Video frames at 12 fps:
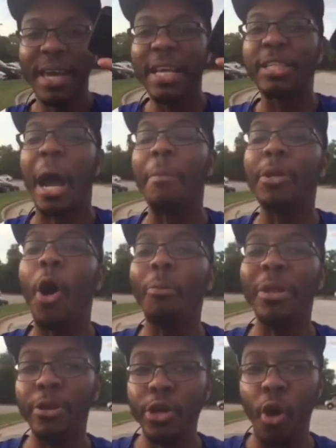He's coming
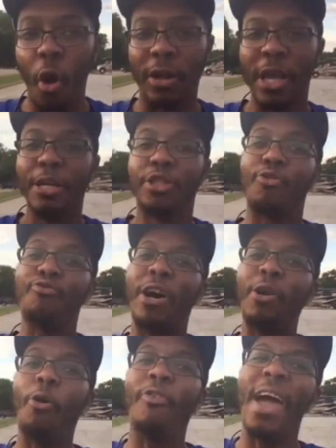home to New York to
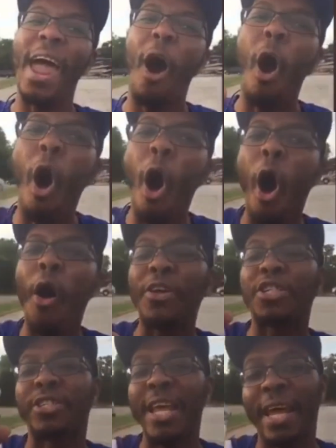run over all
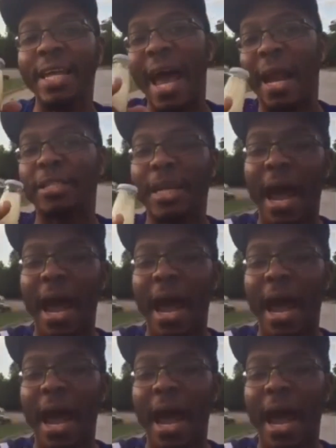the stinking Dallas